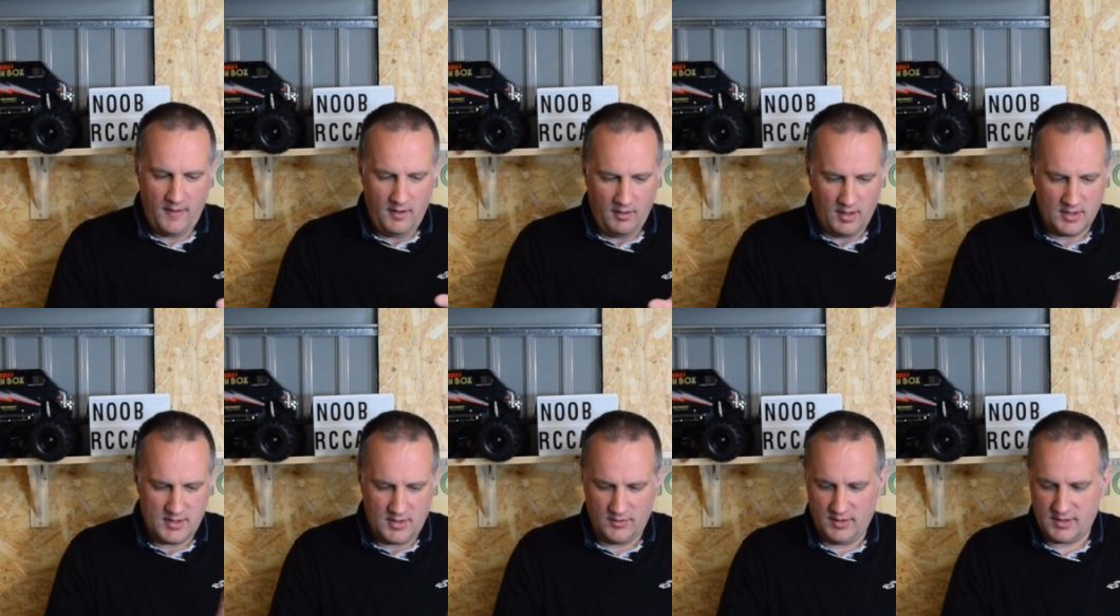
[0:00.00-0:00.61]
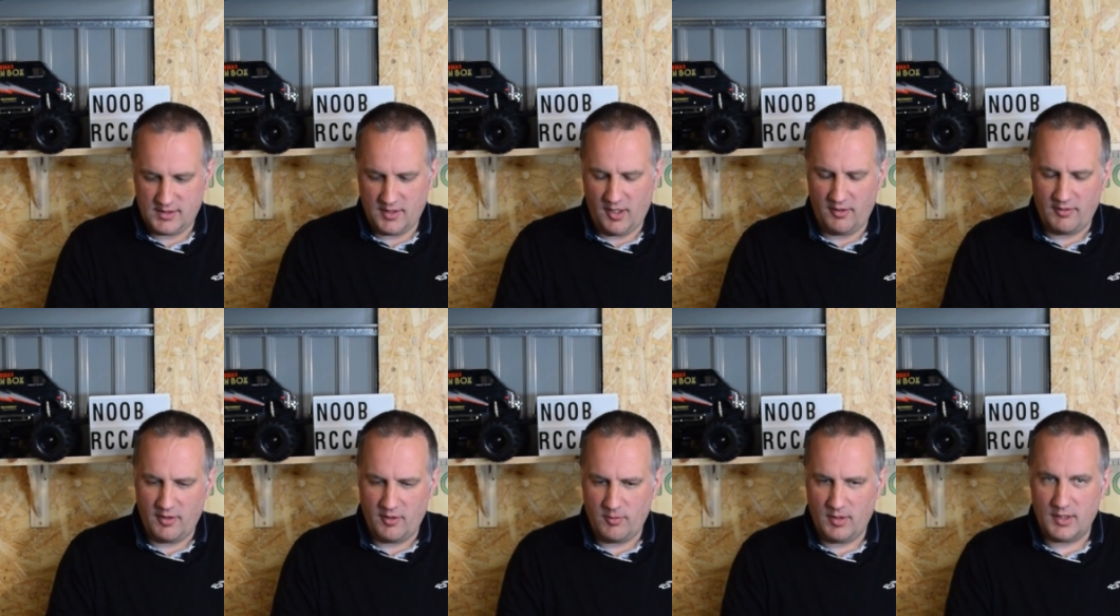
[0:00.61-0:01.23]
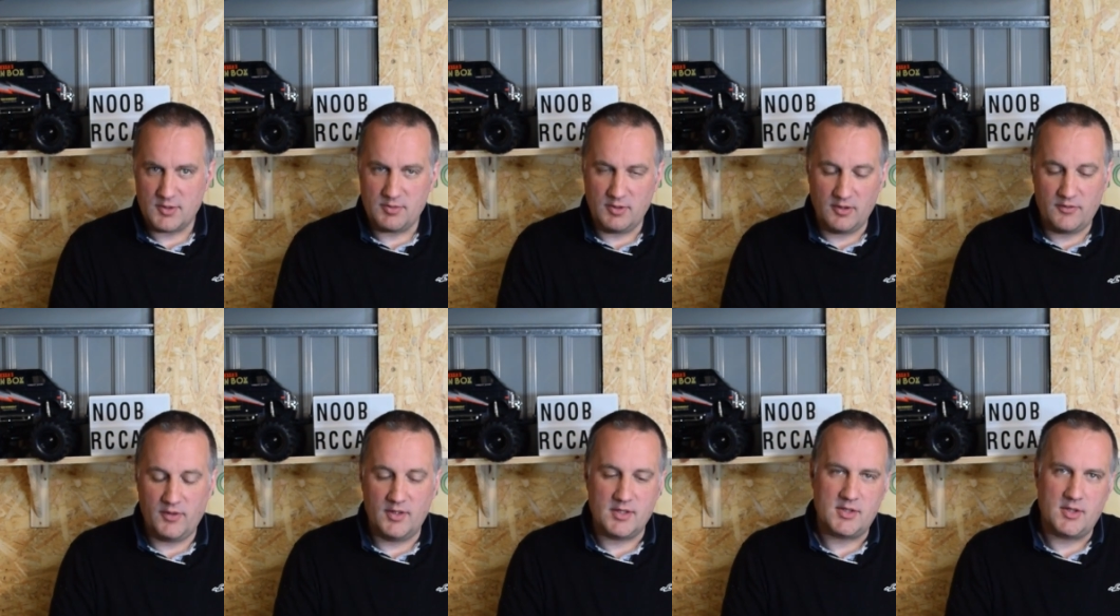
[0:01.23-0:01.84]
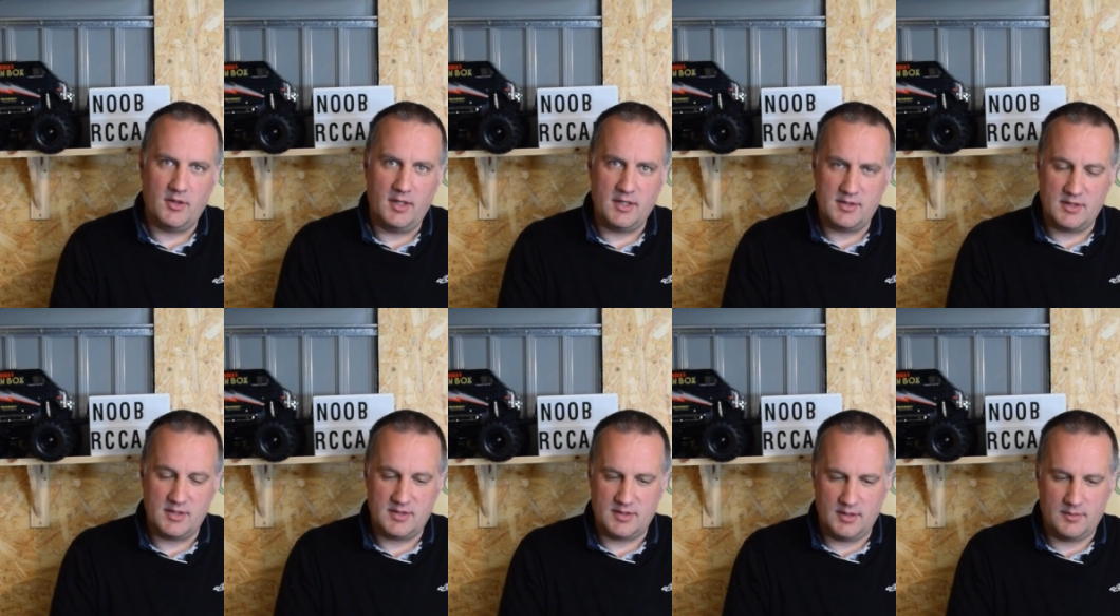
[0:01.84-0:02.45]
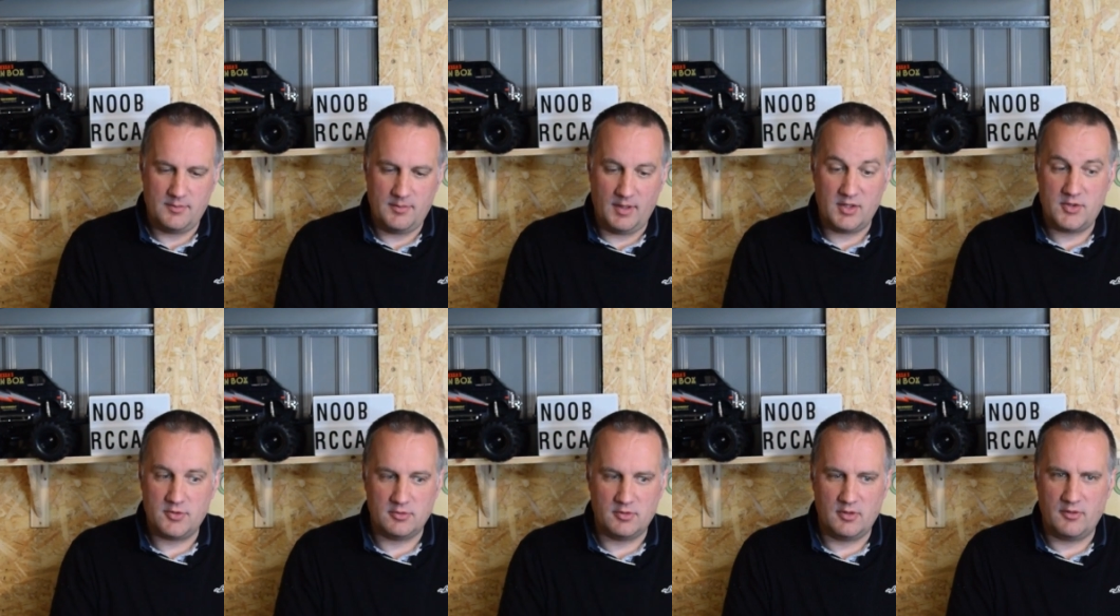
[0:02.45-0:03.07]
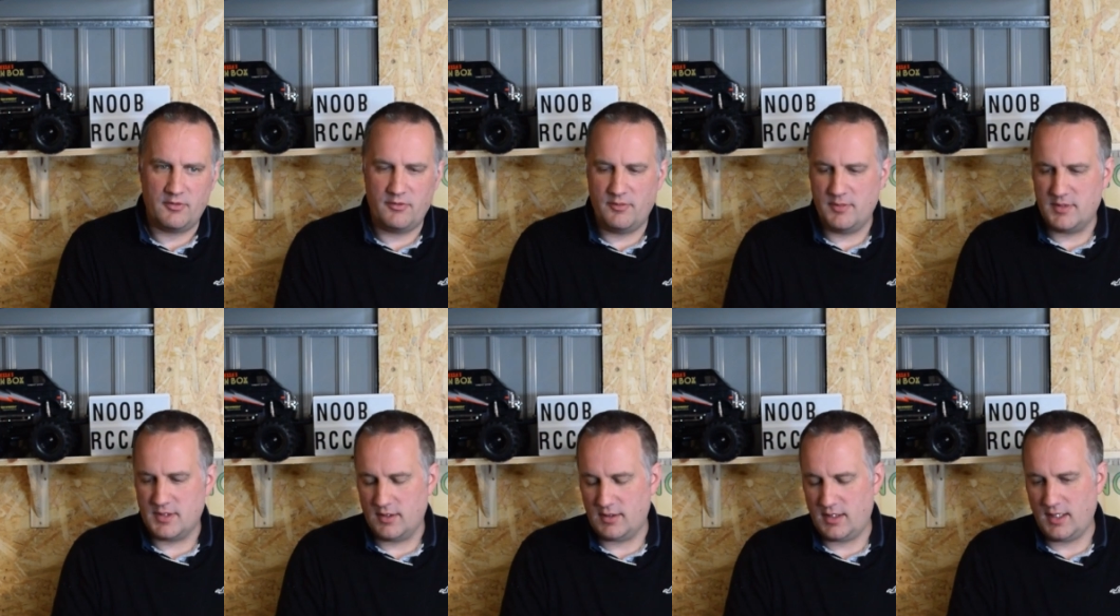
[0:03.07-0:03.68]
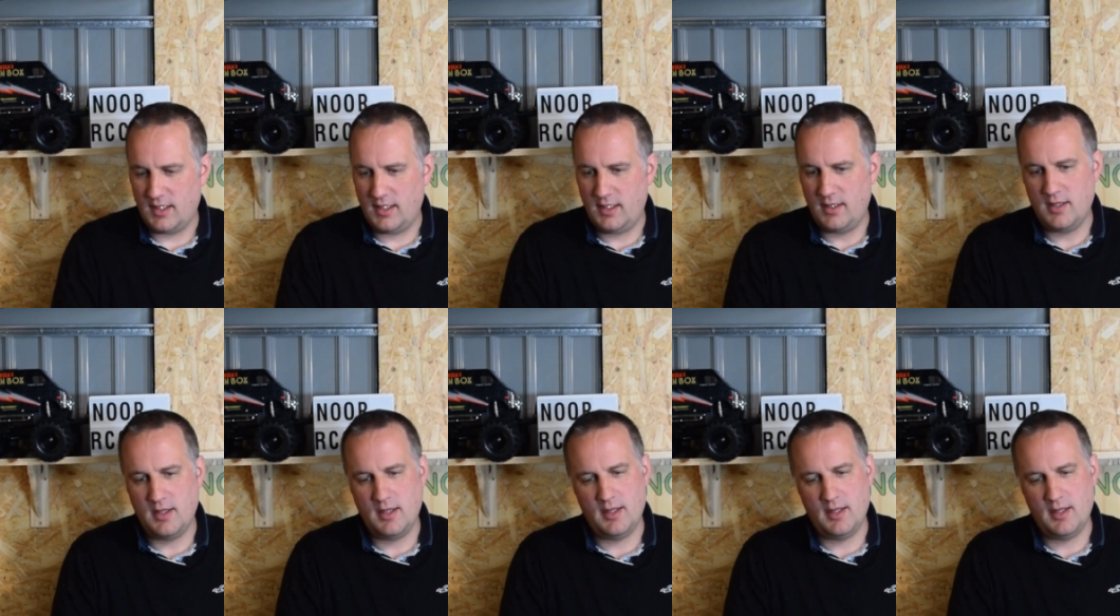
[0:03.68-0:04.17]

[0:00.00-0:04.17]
I took this car out once when I first got it just to make sure everything was okay,